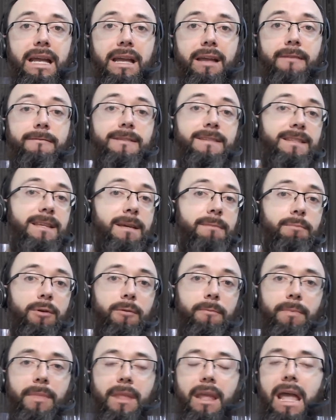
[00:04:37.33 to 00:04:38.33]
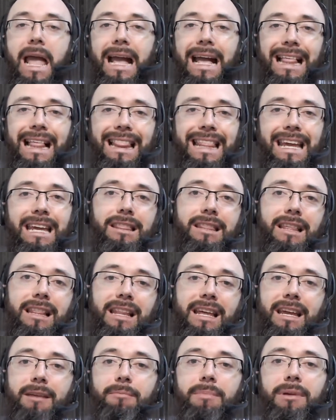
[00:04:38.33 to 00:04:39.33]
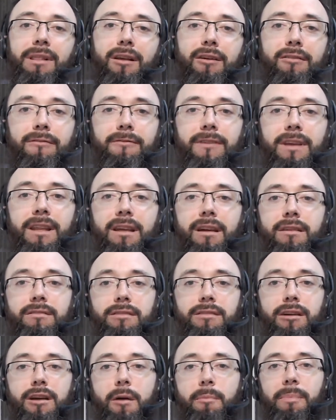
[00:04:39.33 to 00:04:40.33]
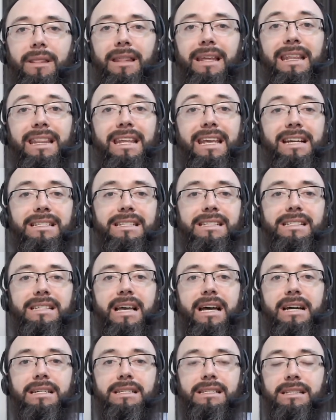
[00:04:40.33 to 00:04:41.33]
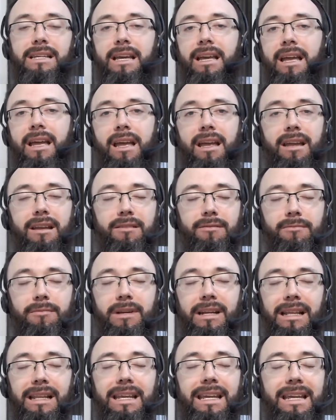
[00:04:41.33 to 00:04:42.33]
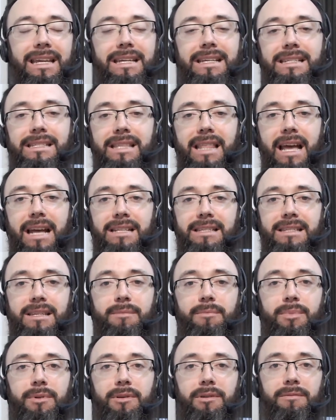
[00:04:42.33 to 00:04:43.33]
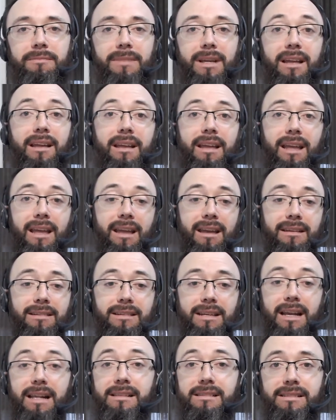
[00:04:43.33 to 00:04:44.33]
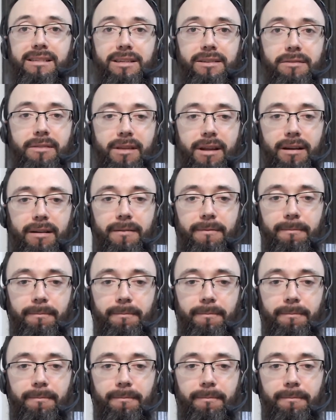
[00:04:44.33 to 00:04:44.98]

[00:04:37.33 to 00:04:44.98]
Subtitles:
Simple. Click the link below the video to complete the exercise. It really is that simple, and I'll see you there.